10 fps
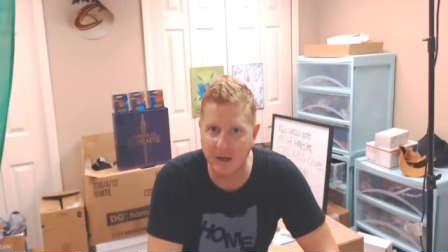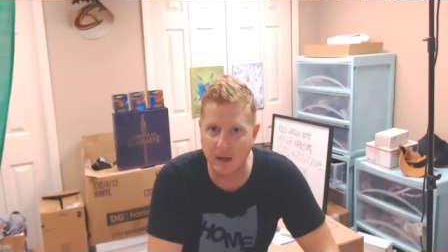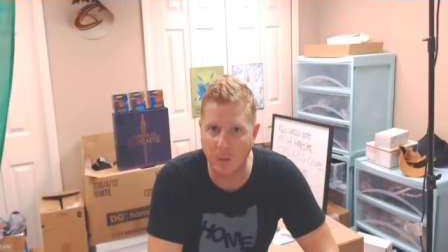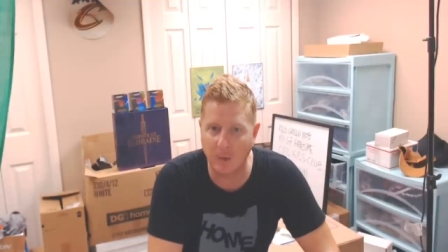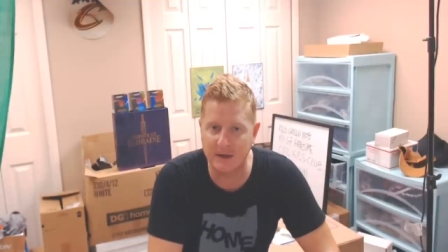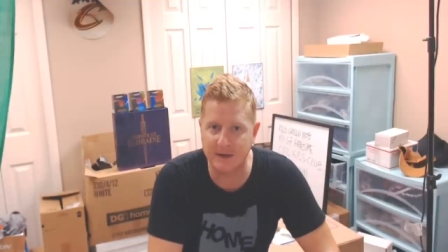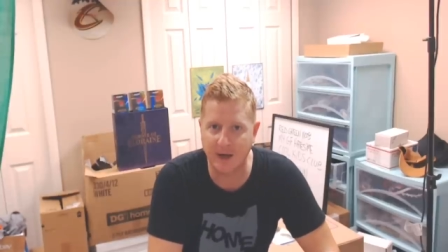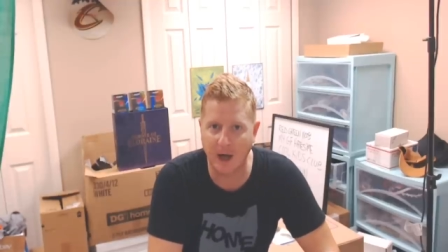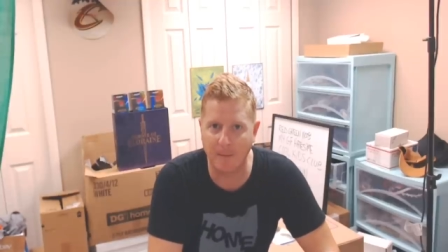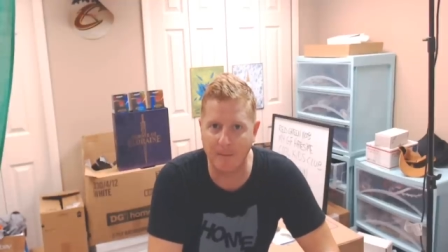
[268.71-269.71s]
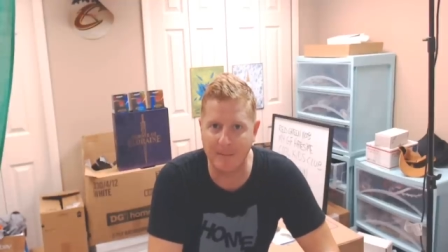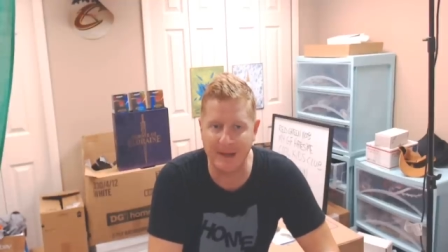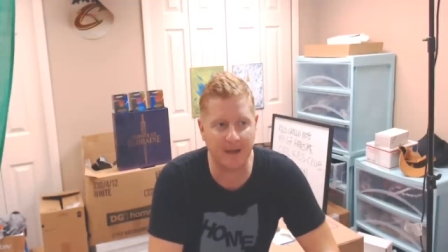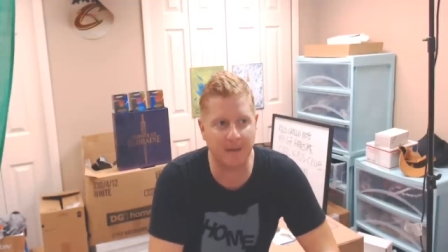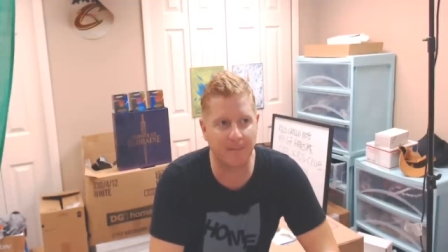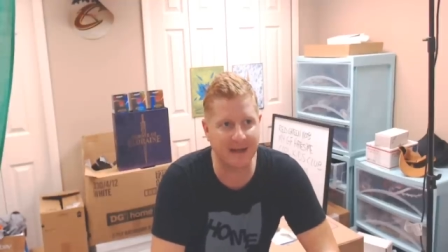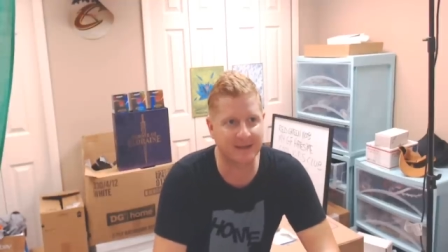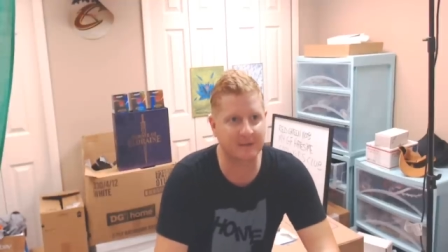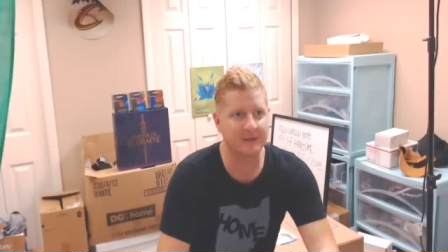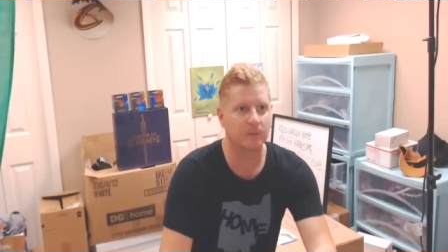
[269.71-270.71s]
was um, me
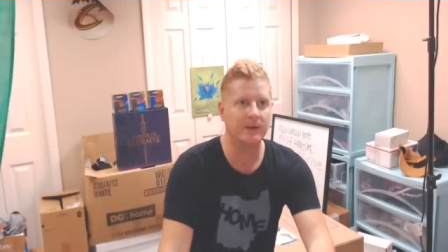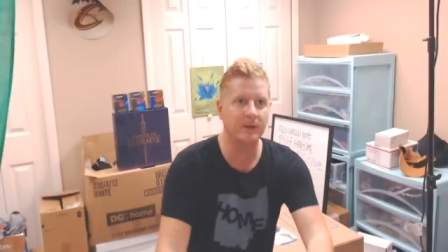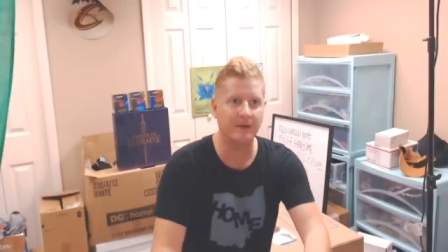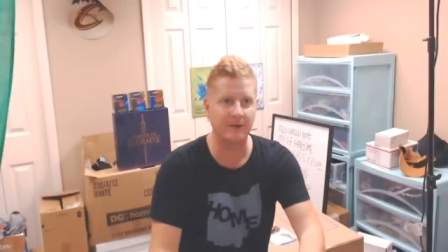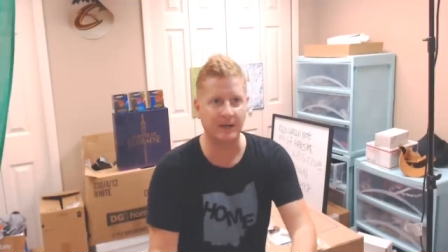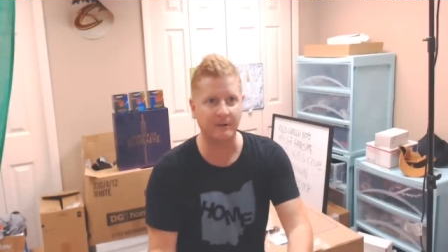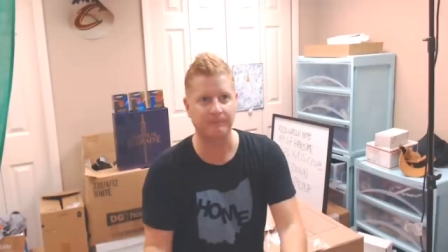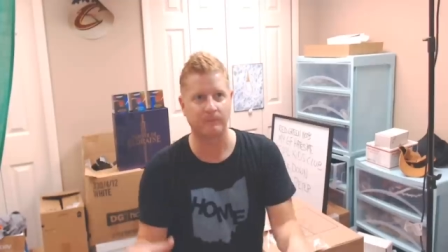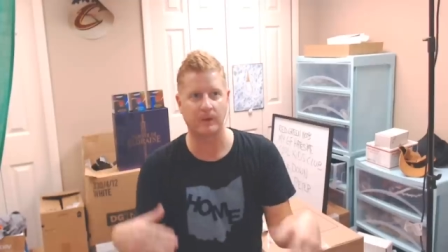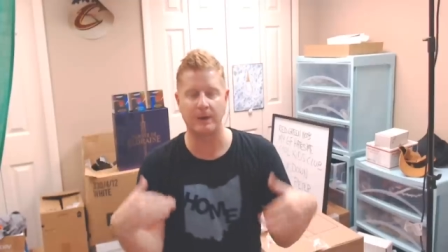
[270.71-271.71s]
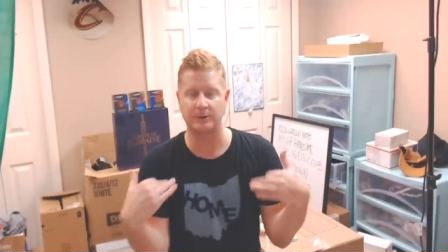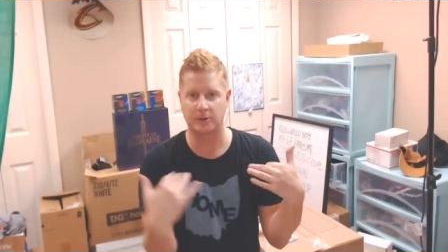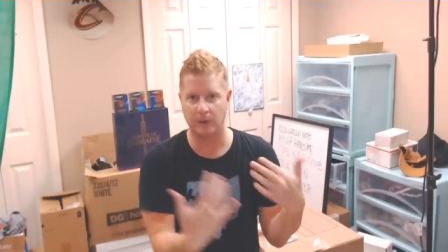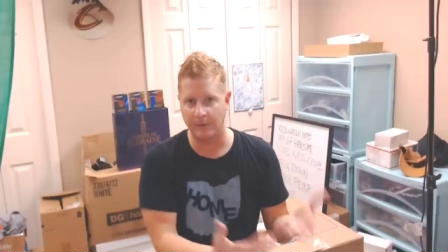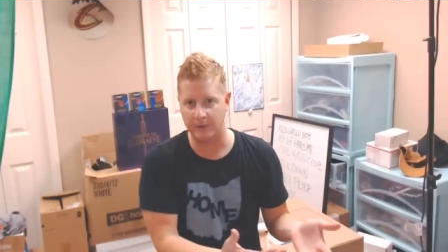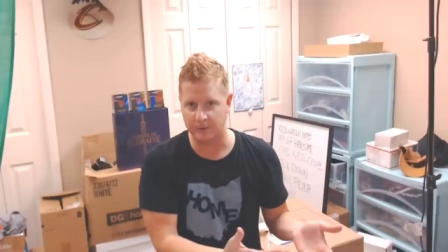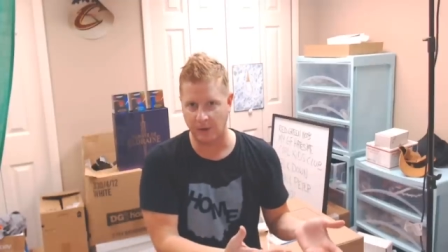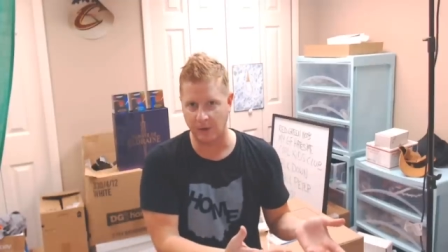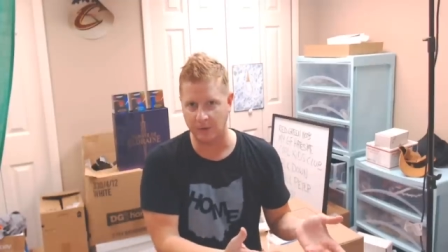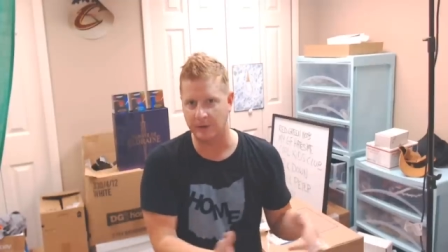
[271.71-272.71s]
basically reliving when I was 12 years
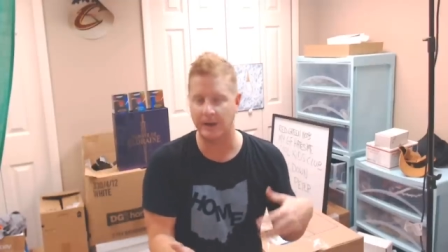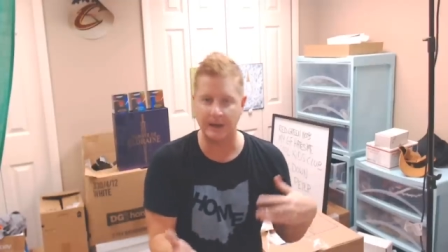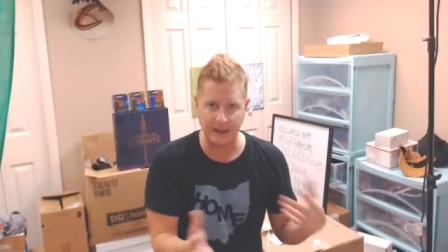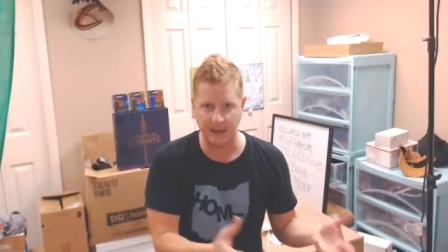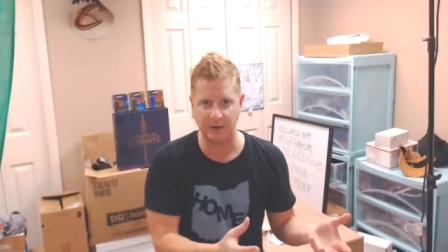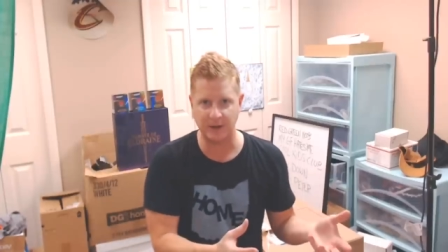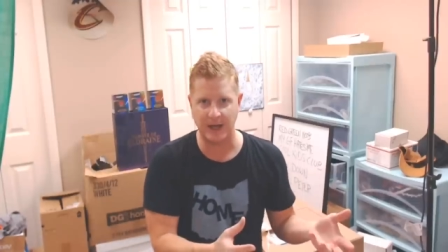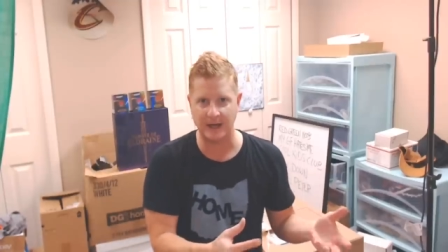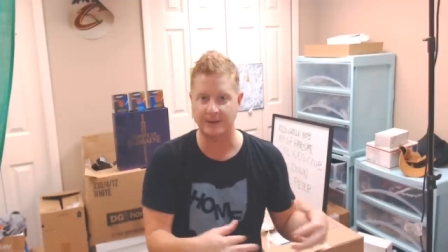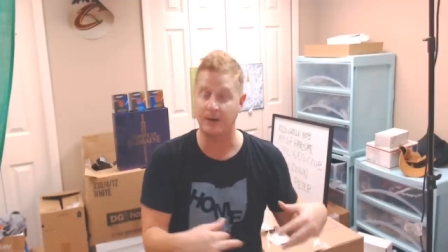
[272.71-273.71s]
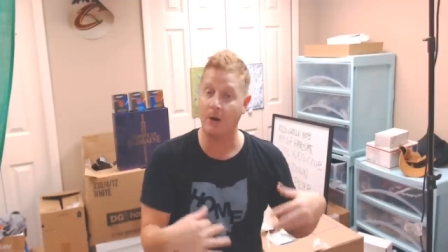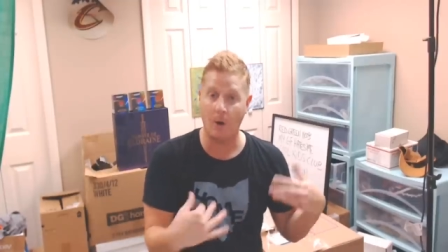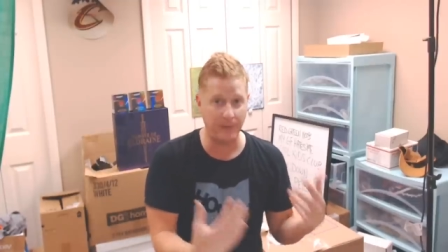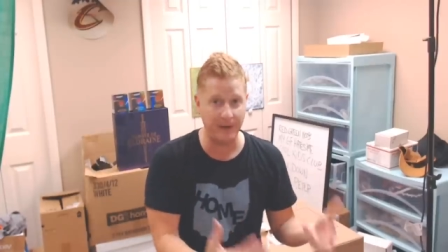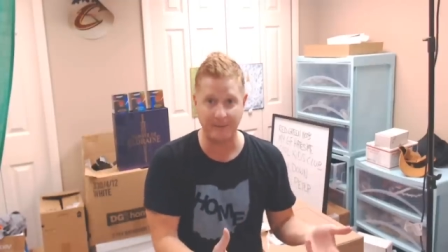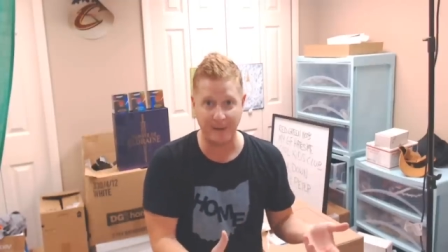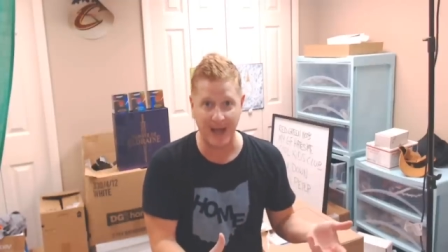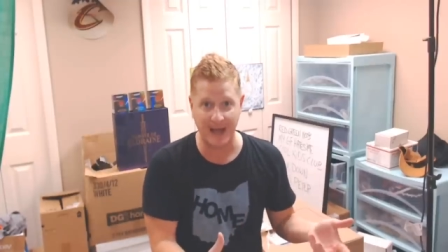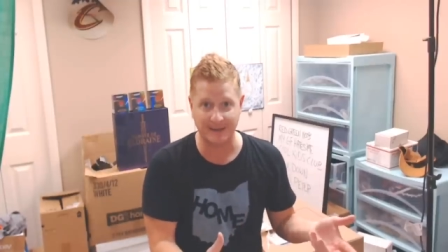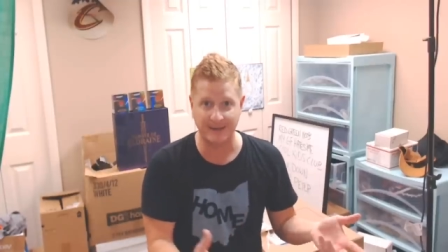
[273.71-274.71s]
old in the LGS, opening
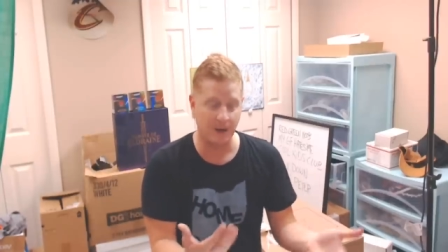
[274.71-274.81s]
packs,